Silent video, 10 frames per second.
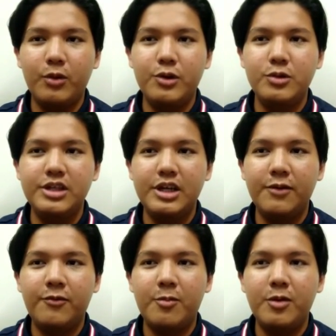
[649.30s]
using
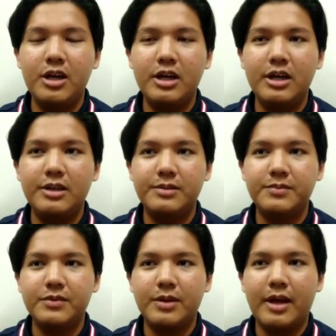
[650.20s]
the formula
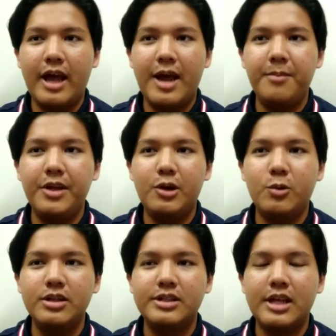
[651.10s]
m
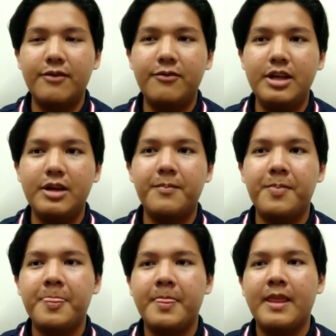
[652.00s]
equals Fd,
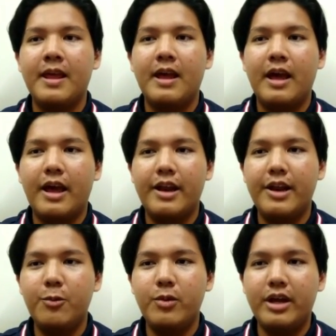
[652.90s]
and
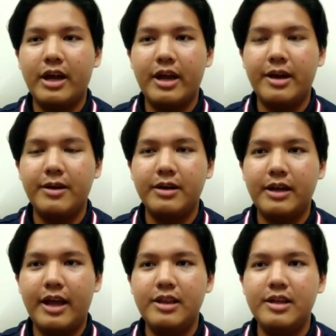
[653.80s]
then we can
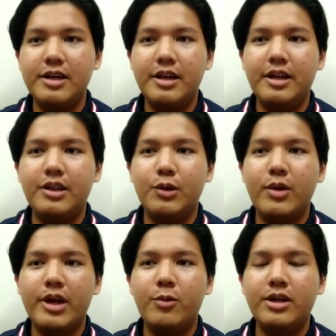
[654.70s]
enter it into
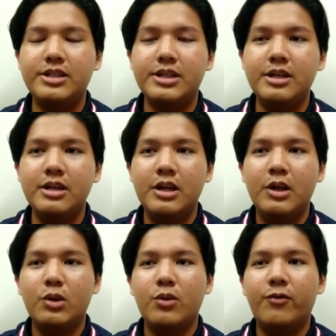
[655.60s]
the equation
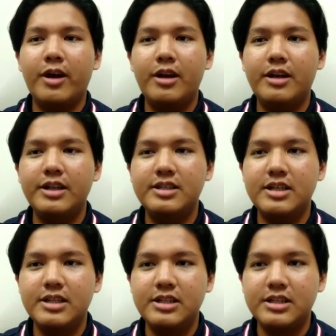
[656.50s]
to find the
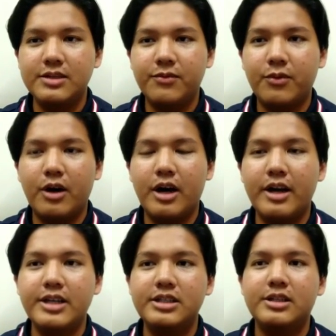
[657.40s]
distance for
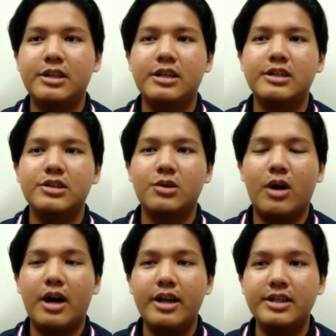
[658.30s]
Harish. So
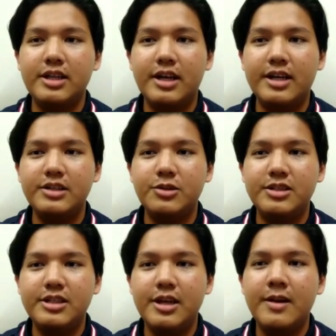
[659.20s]
Harish has to
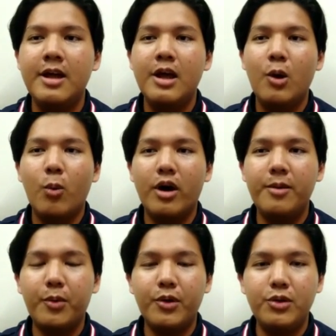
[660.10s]
sit
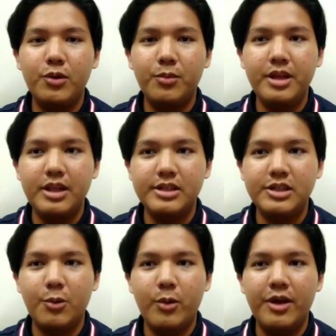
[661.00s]
1.2
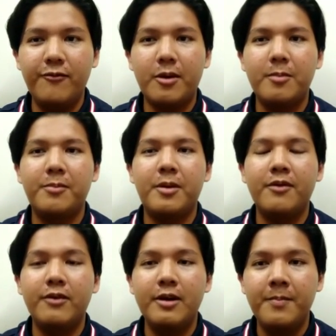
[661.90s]
meters away from the
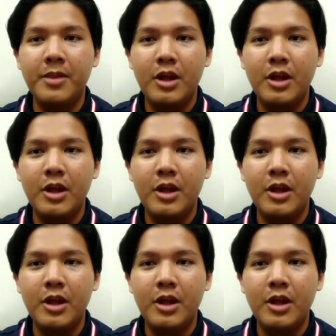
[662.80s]
pivot